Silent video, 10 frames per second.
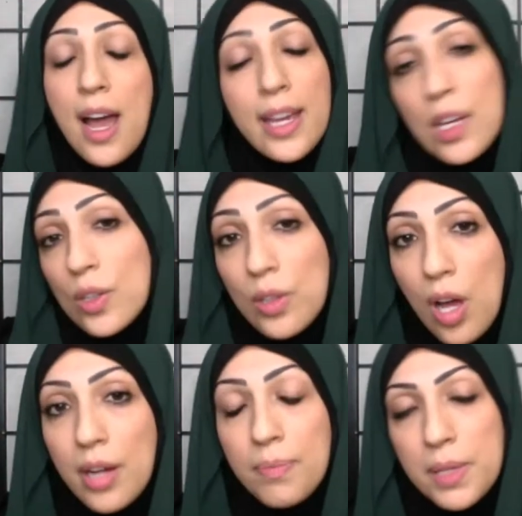I hear a
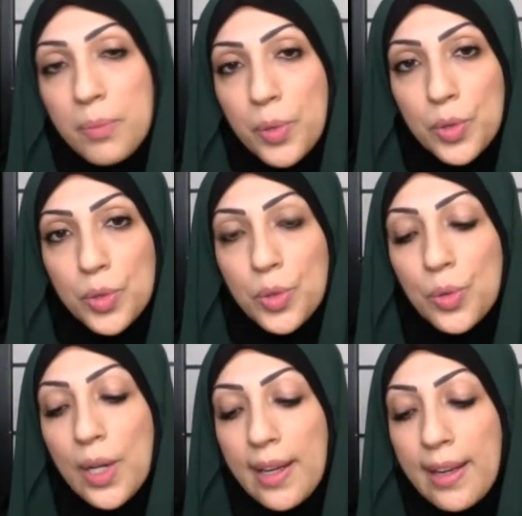lot of people
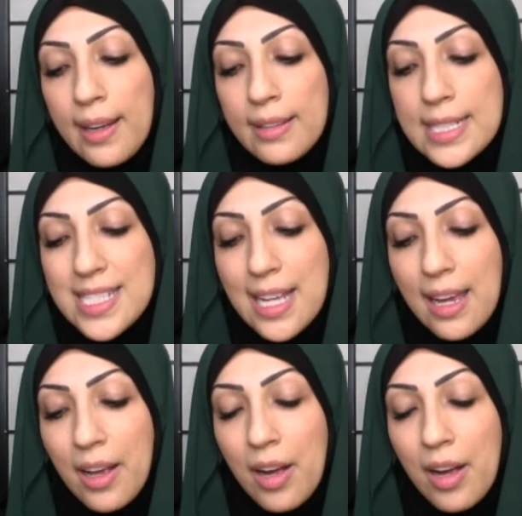who, let's say,